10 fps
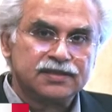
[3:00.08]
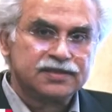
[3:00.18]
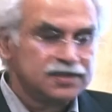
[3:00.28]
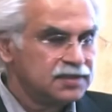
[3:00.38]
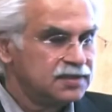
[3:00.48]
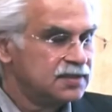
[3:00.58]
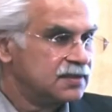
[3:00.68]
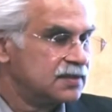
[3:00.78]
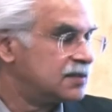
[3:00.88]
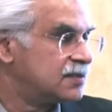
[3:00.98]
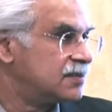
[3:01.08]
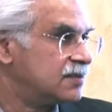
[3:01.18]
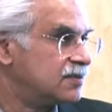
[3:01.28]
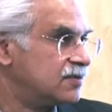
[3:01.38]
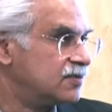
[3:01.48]
citizens
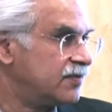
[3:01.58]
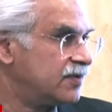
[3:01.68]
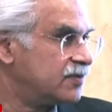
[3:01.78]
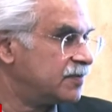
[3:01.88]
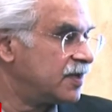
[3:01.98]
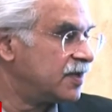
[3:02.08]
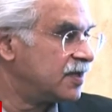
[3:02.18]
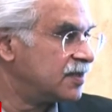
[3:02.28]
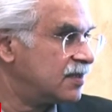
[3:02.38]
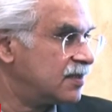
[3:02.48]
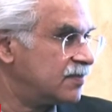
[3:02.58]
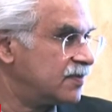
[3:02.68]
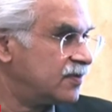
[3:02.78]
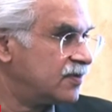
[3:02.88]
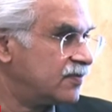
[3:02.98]
to travel to Pakistan
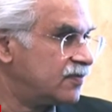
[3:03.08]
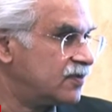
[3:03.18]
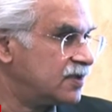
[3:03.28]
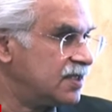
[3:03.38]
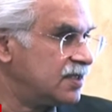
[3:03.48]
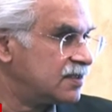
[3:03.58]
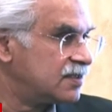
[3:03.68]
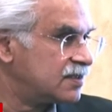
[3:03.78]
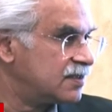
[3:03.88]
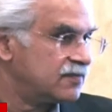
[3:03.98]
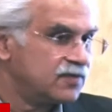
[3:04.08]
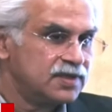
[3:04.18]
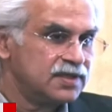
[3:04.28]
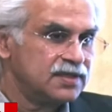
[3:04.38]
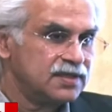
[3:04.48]
before
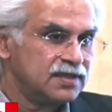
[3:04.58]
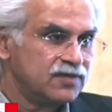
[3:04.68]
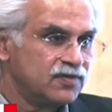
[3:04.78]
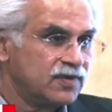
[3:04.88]
14-day